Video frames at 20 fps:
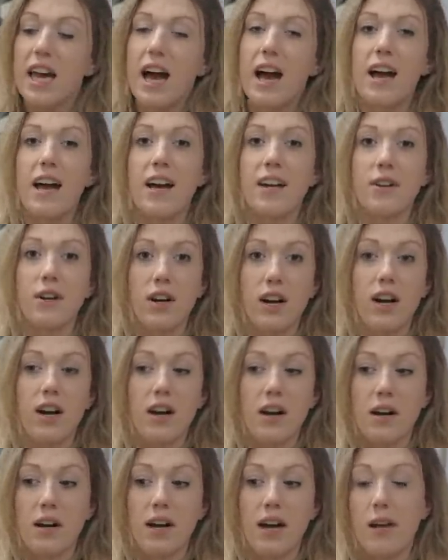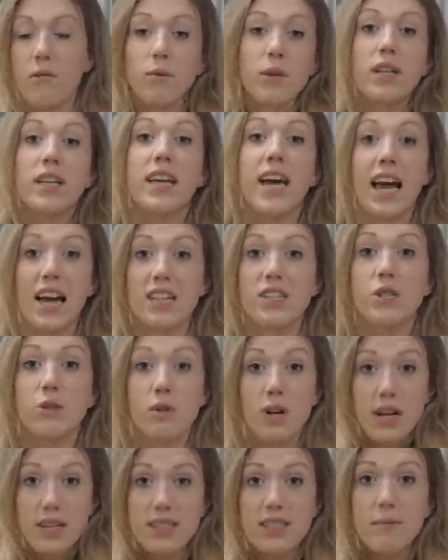And, uh, and really as you
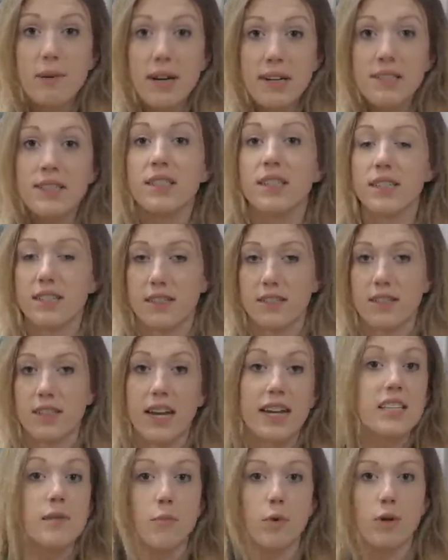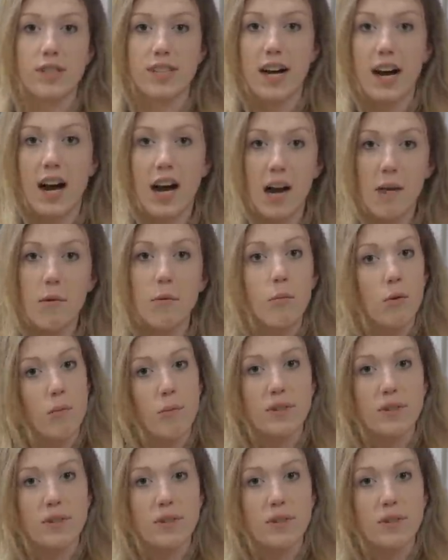customize and it takes more time and more